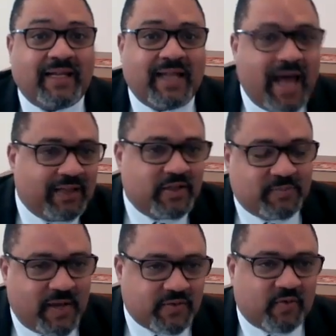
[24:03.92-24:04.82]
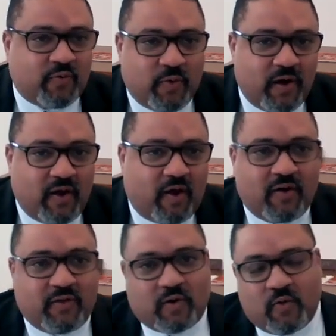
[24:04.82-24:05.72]
not acknowledged by sort of where they
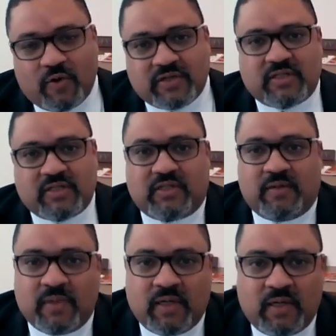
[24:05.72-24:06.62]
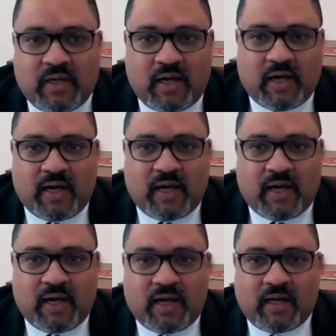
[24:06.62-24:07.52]
are in the court system,
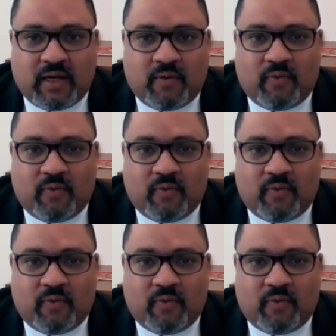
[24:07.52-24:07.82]
the